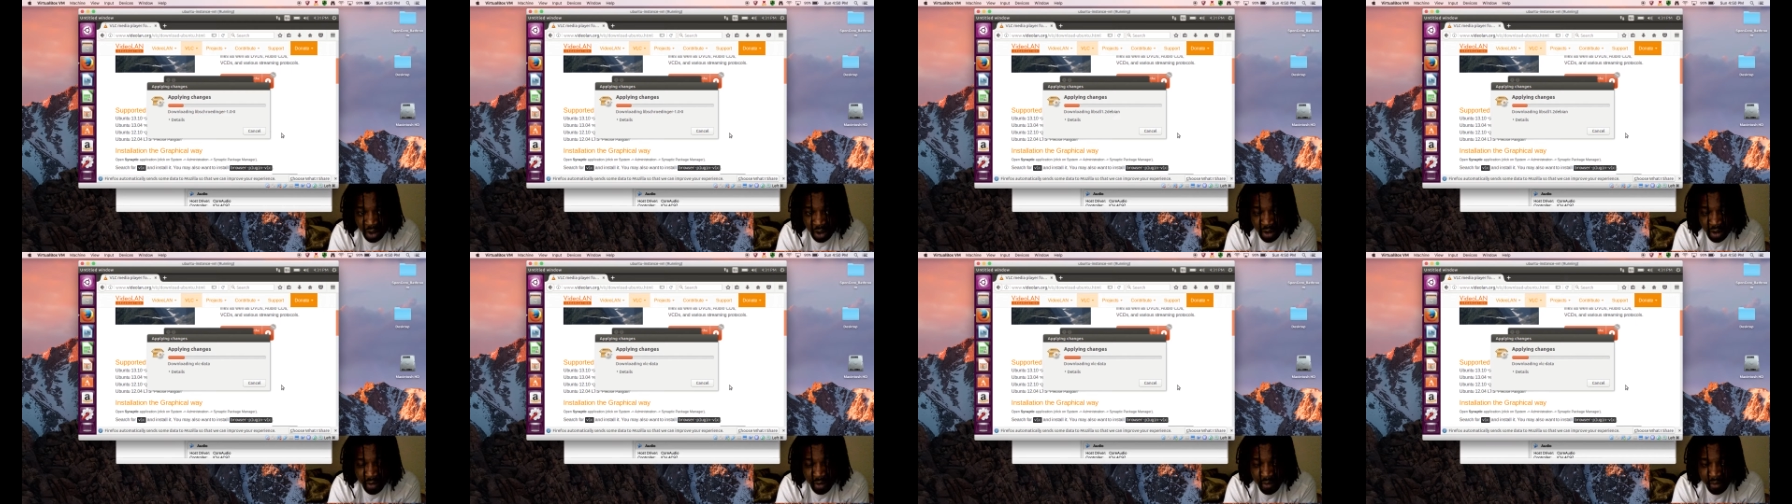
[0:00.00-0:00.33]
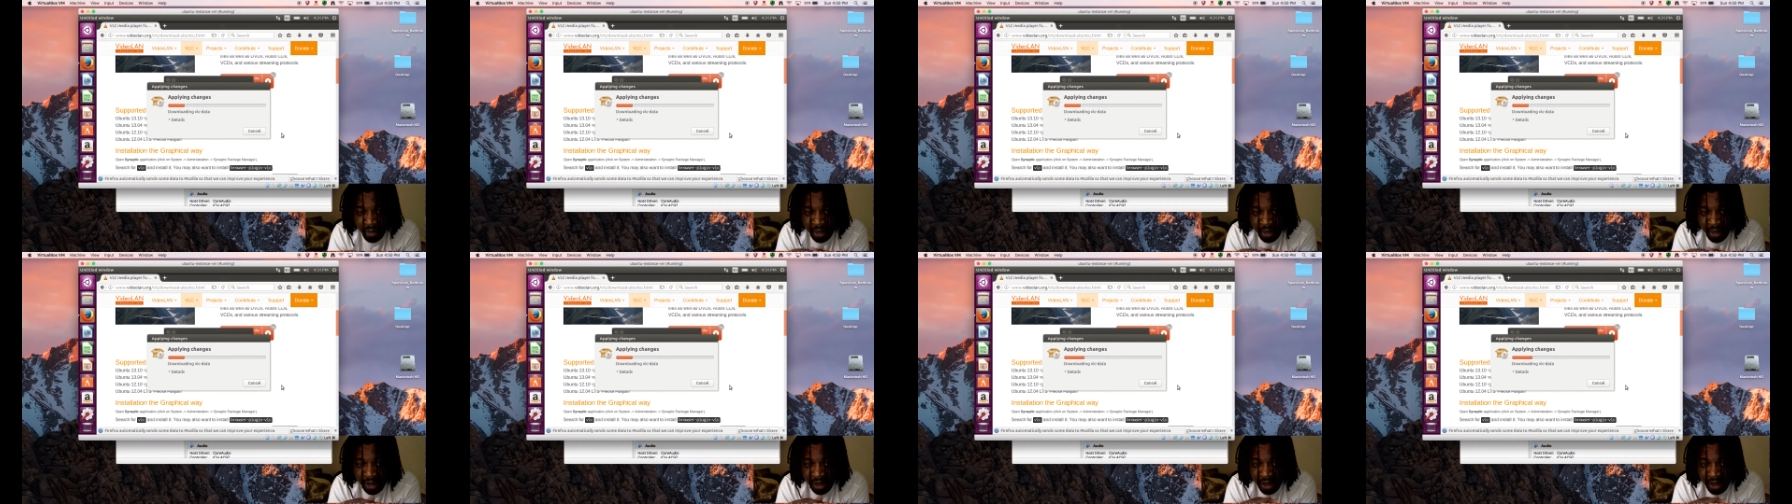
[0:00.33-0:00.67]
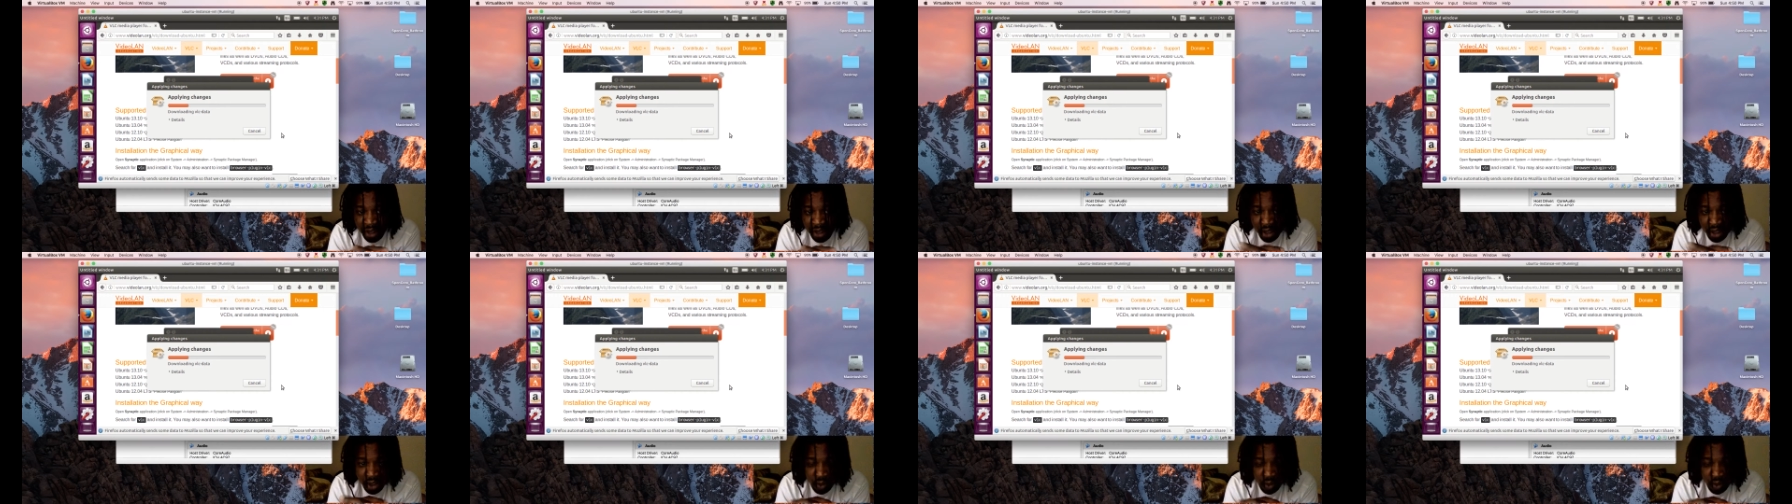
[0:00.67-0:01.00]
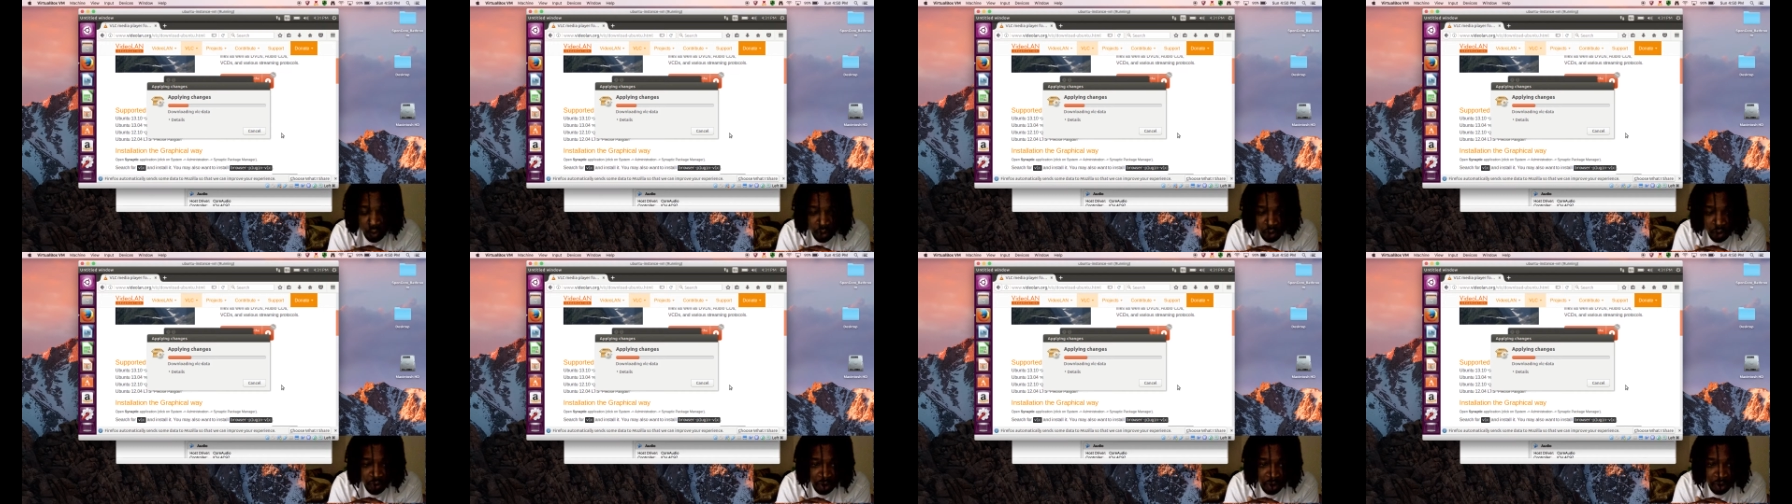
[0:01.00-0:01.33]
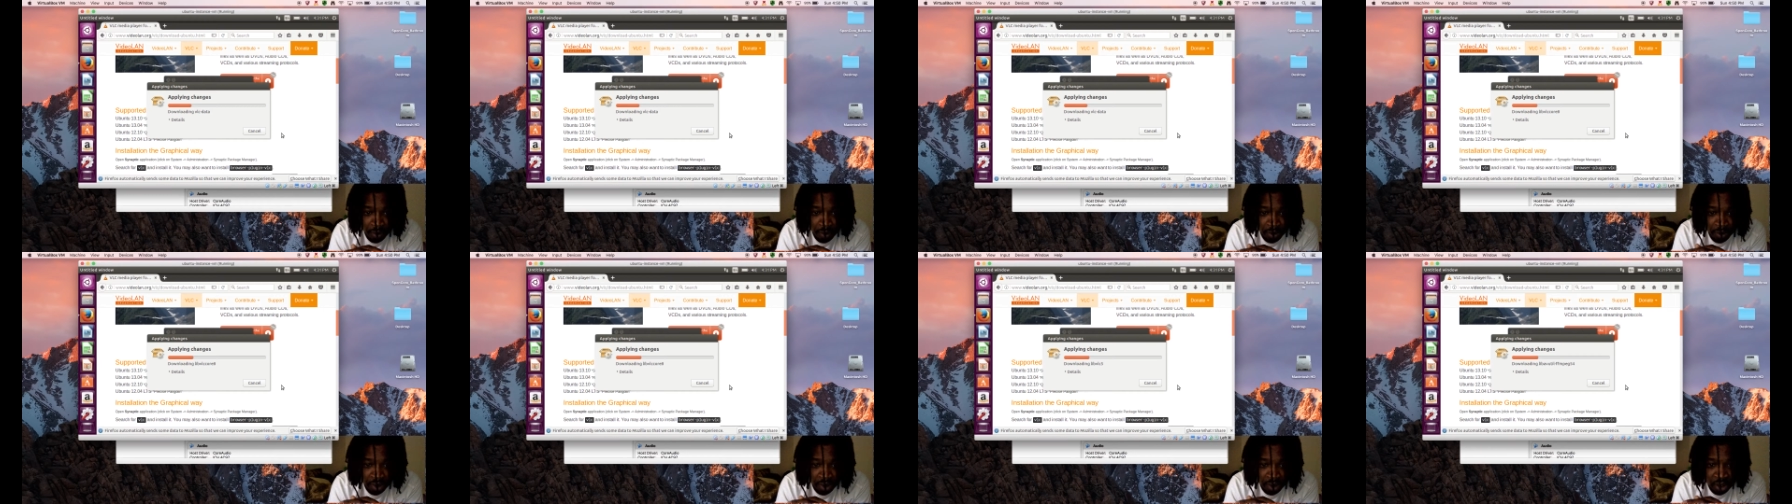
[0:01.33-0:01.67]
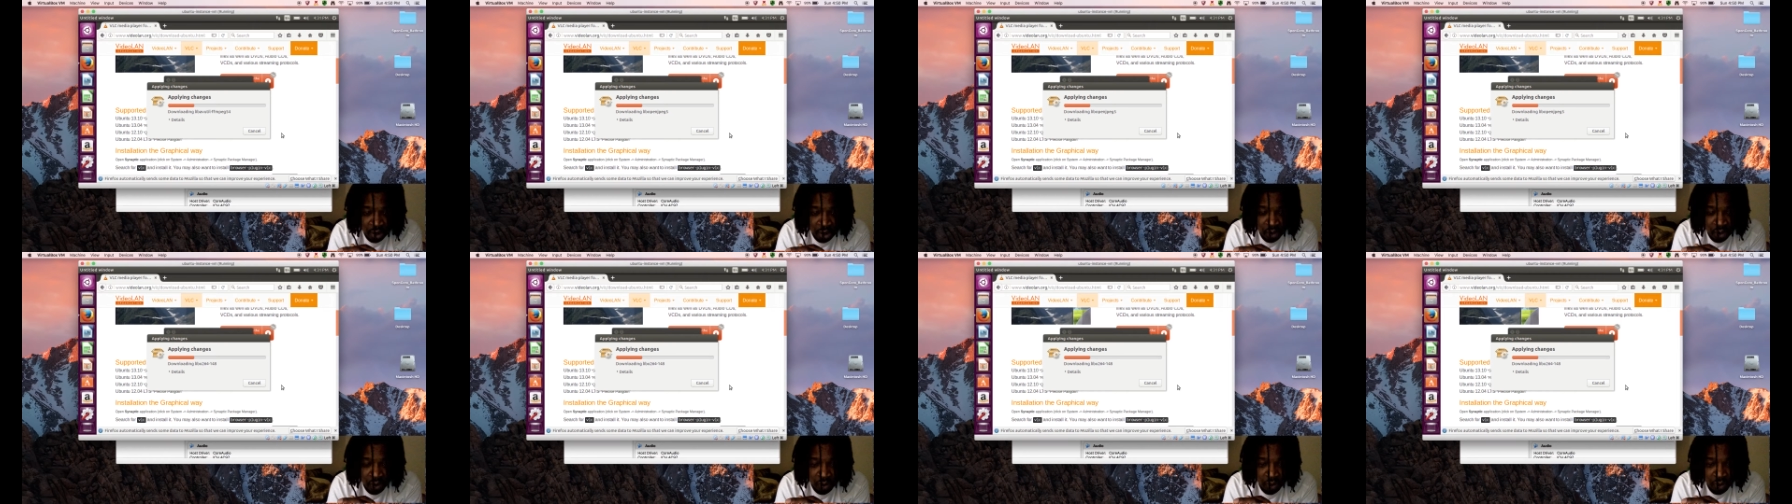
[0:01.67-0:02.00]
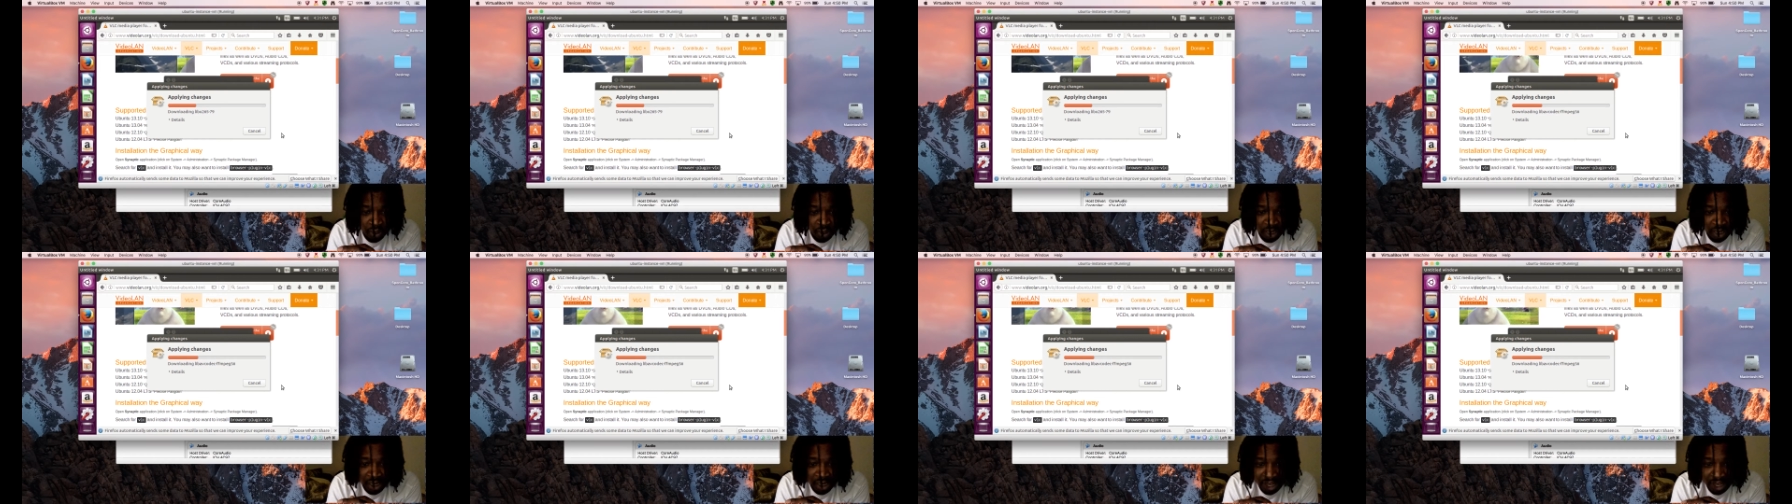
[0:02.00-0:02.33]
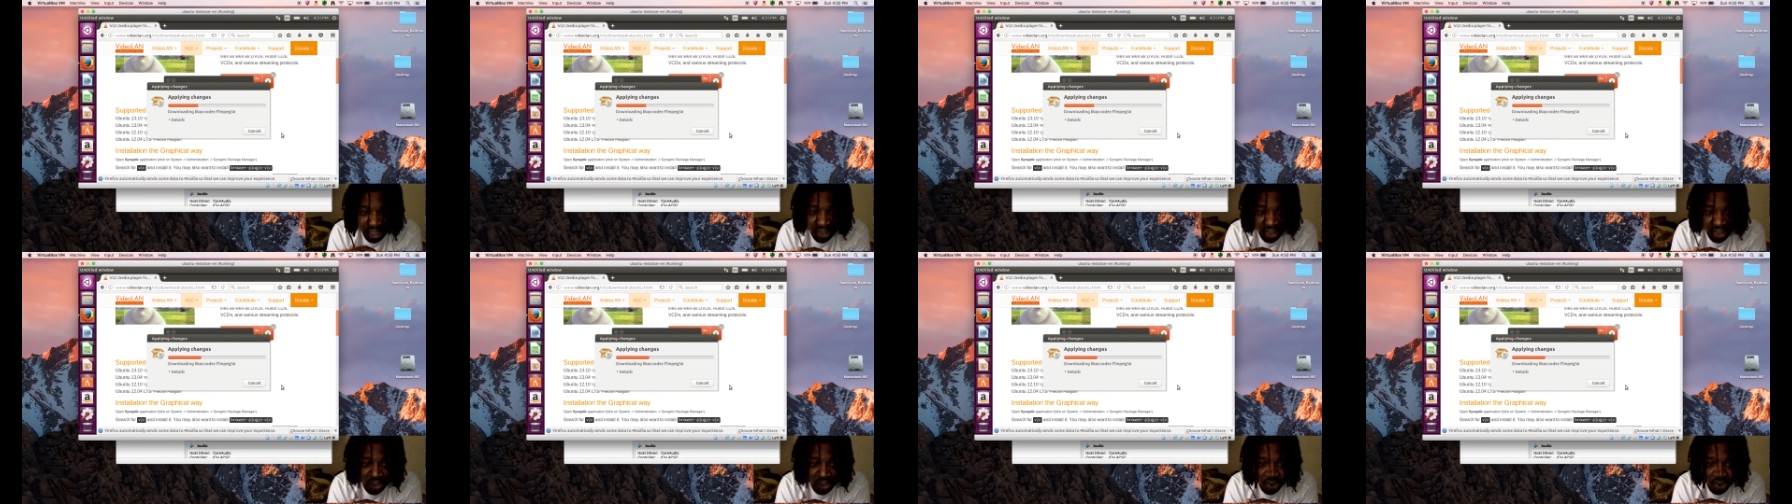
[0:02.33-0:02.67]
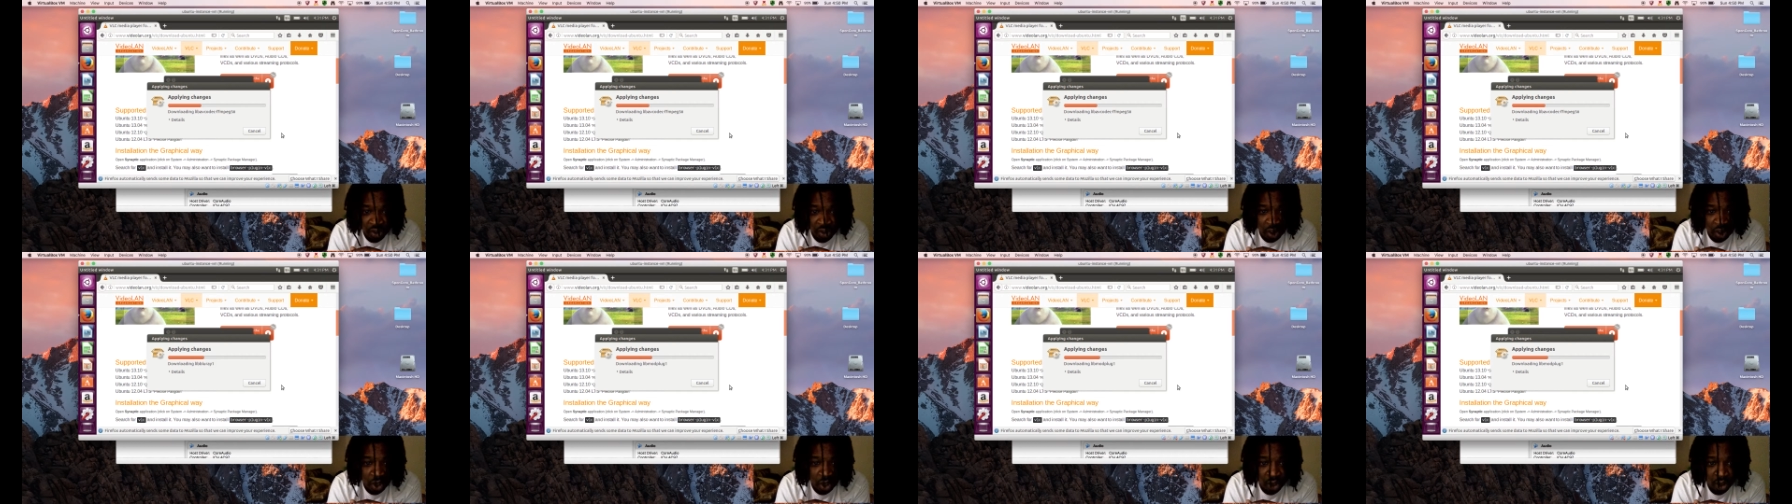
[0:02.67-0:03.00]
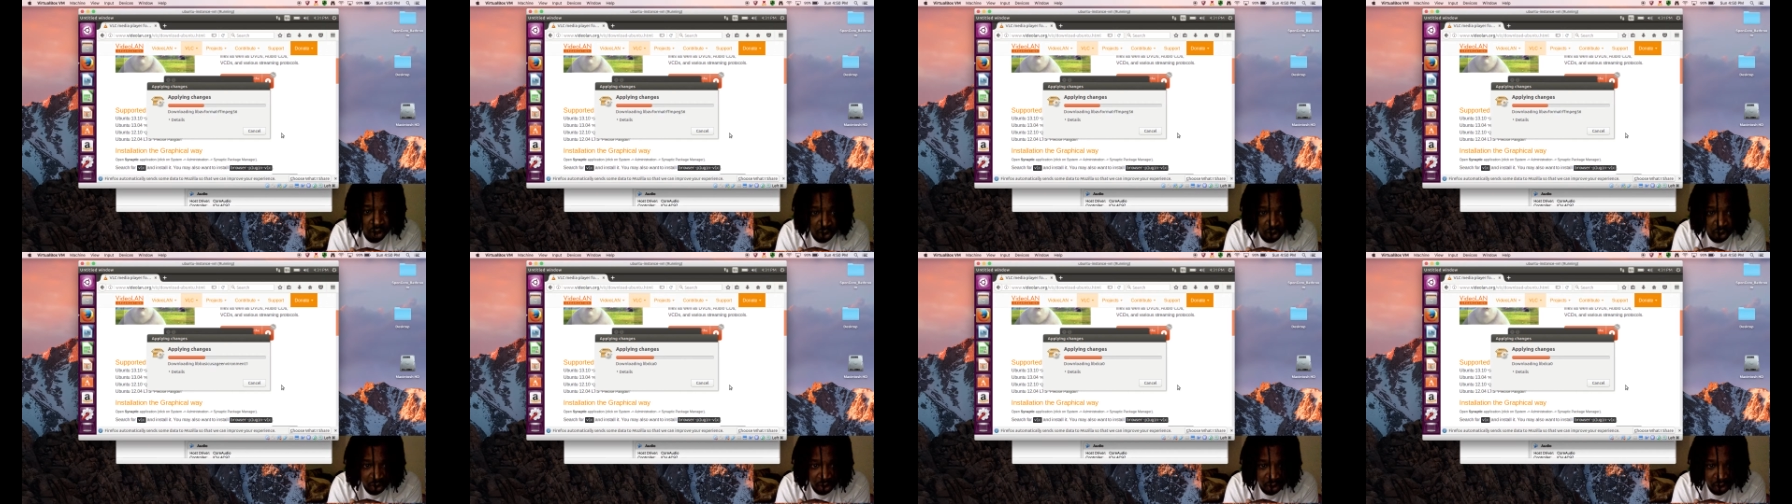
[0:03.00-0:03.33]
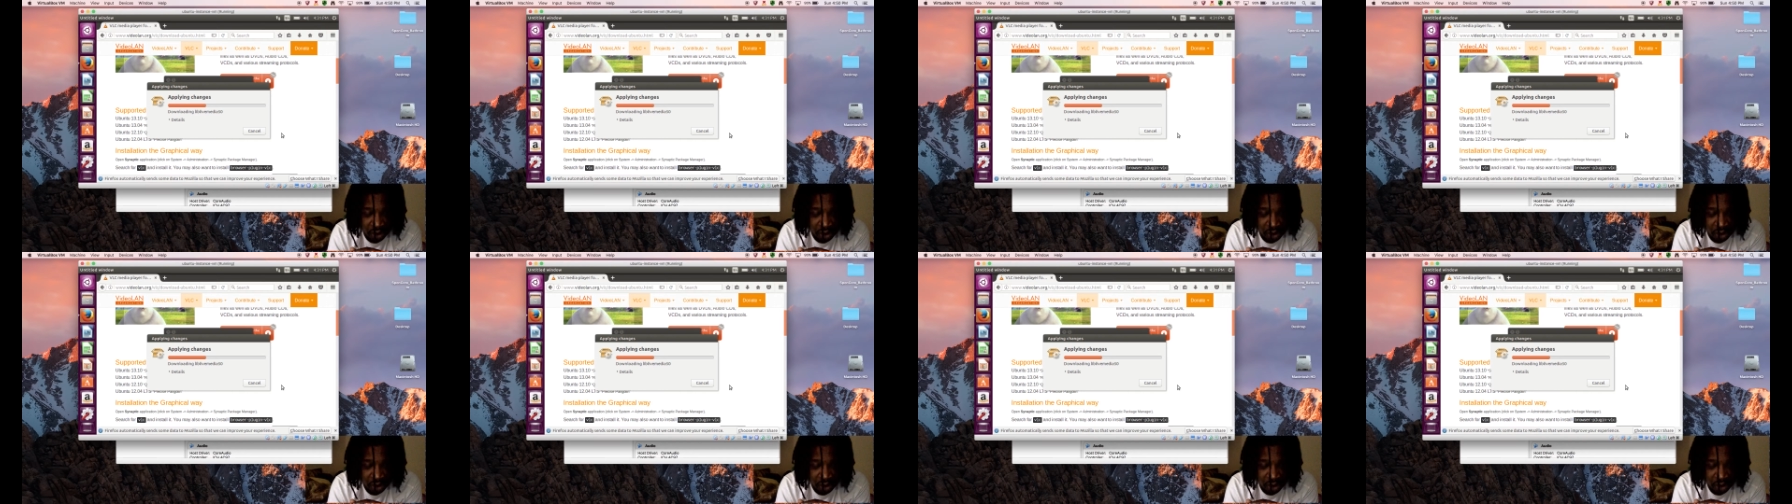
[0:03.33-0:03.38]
but we were able to use an installer